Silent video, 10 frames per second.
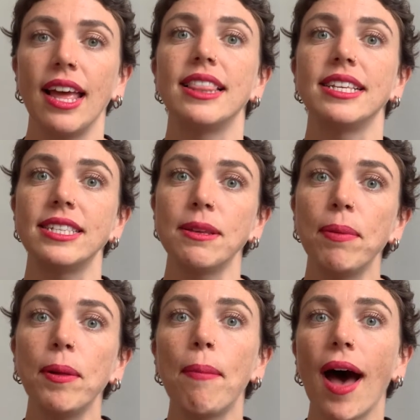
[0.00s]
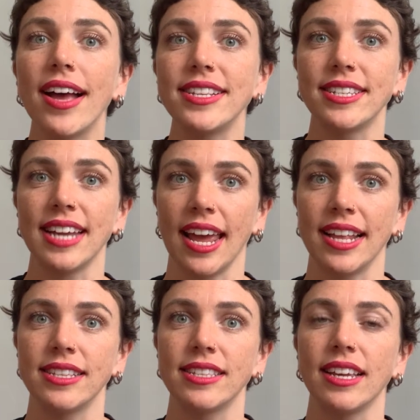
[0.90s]
The simple past
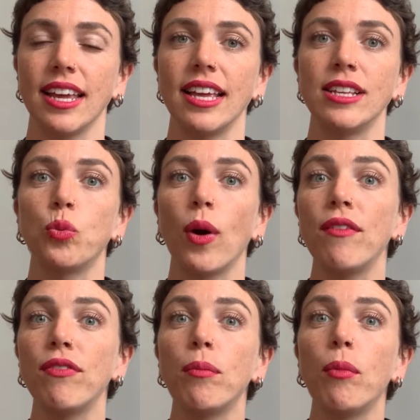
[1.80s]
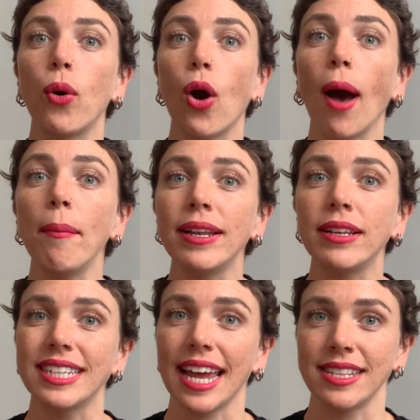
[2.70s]
tense is one of the more common
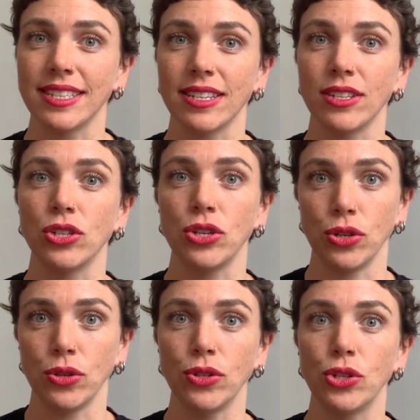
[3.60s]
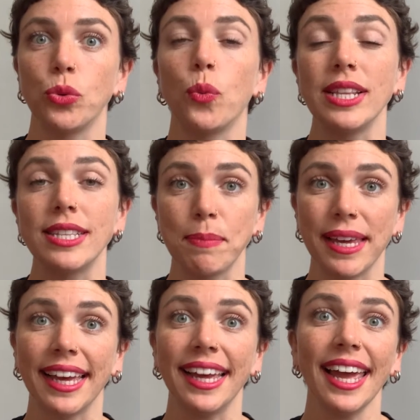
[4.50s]
tenses used when
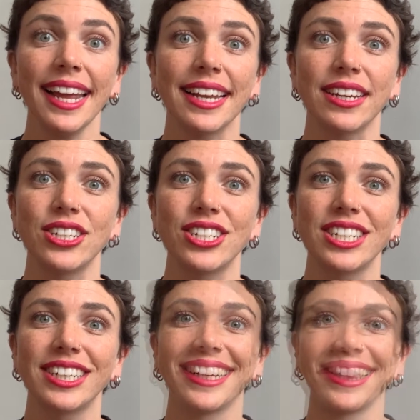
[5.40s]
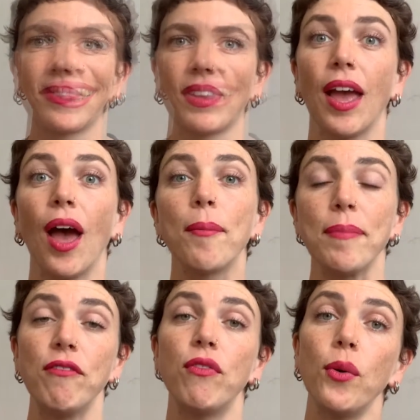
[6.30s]
speaking English.
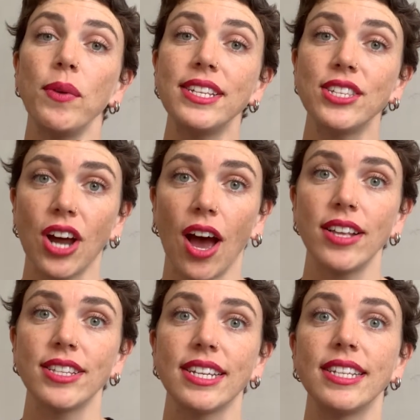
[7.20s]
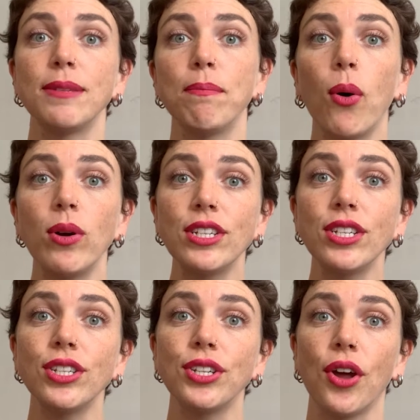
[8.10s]
Before we start, it's
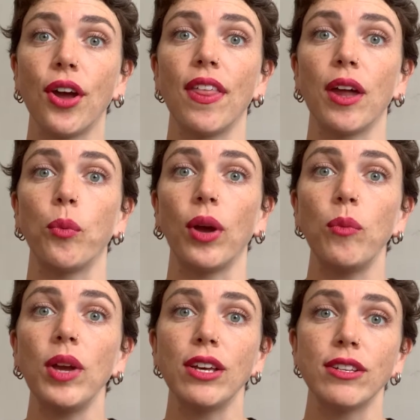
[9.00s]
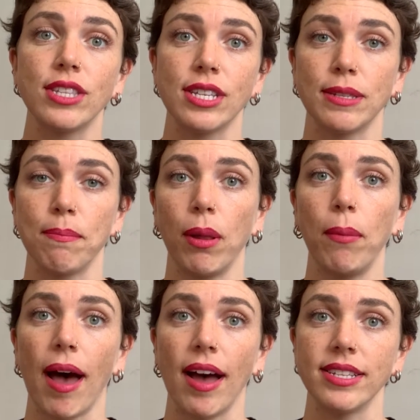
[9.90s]
important to know that when we use the simple
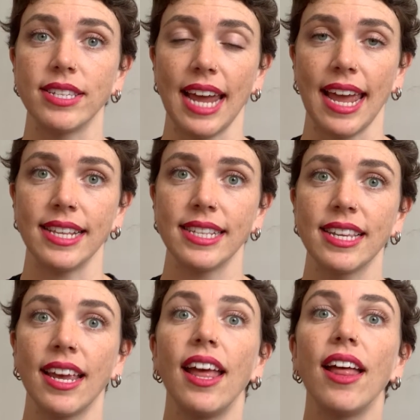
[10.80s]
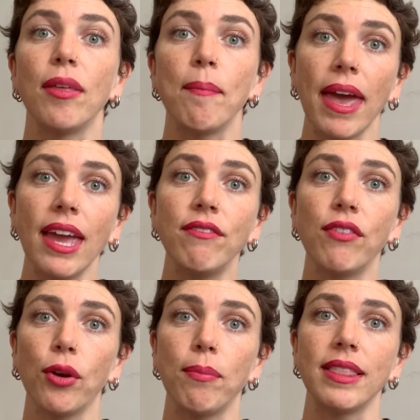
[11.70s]
past tense, the main
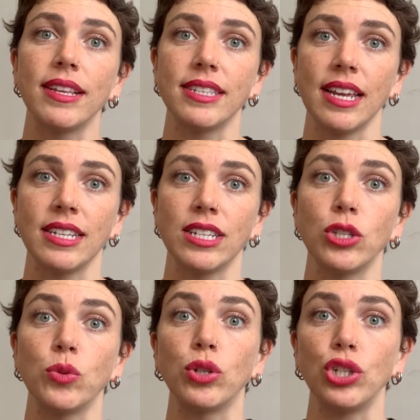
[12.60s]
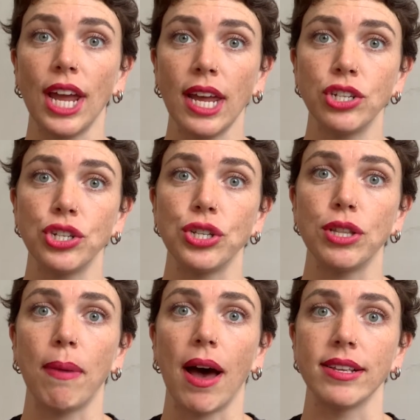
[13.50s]
verb in the sentence will change to the
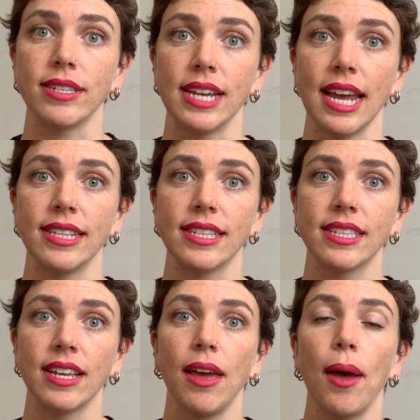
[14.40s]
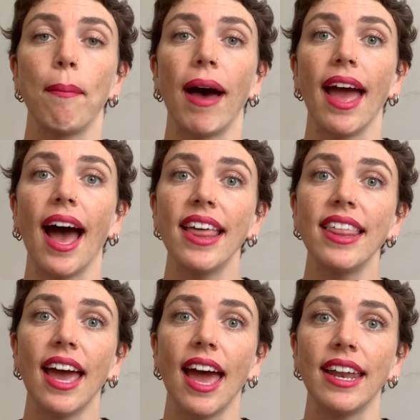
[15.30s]
past tense by
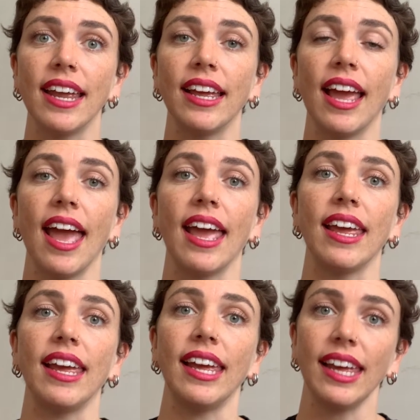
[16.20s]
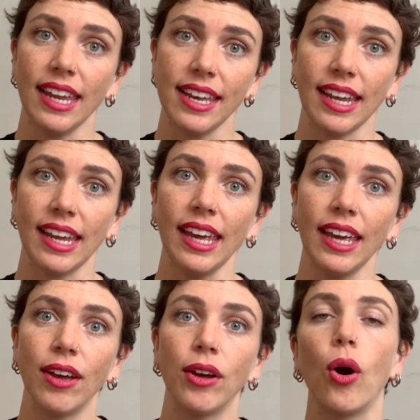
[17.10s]
either adding a ed
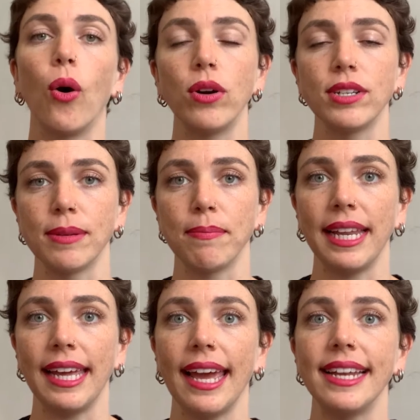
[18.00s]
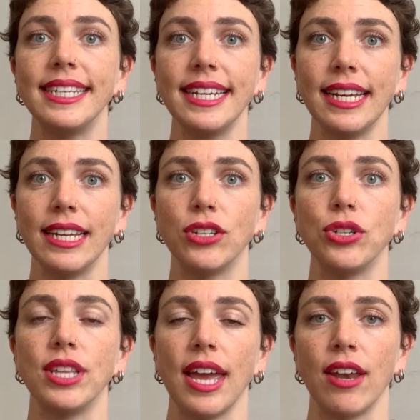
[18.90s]
or simply a d to
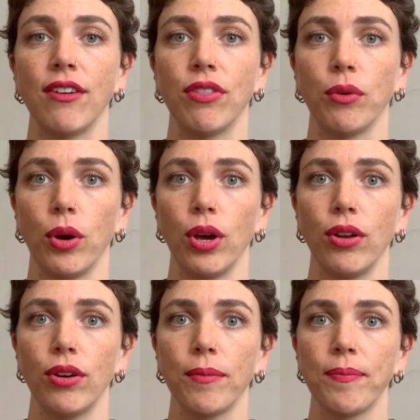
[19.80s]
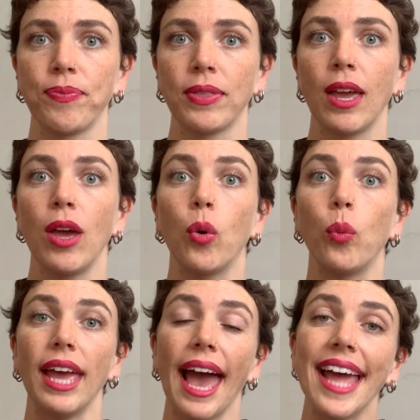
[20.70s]
the end of the word.
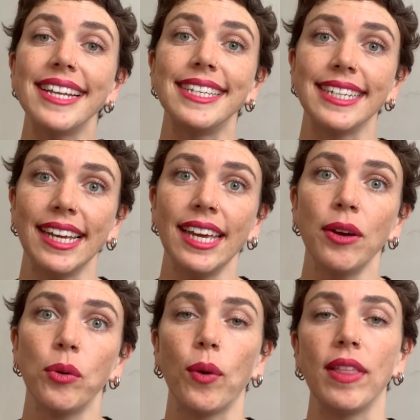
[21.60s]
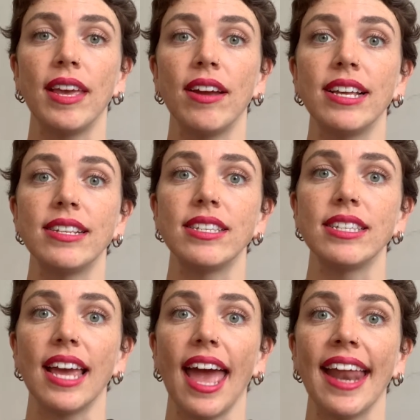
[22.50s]
We add d when there is
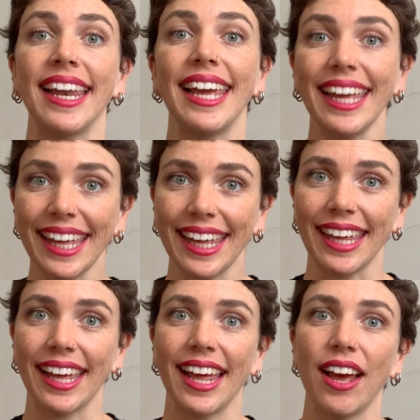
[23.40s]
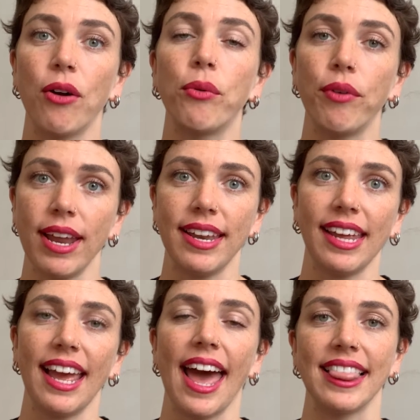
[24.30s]
an e
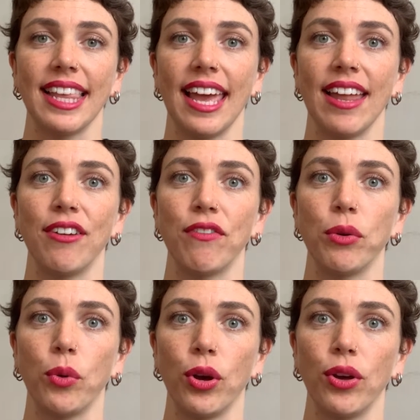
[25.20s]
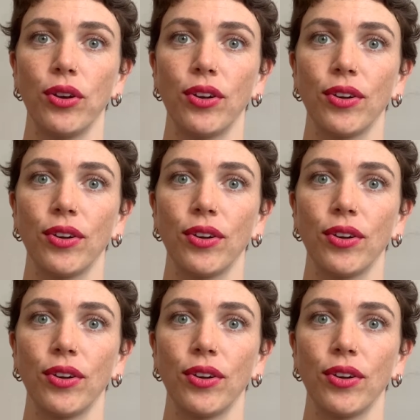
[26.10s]
already at the end of the word.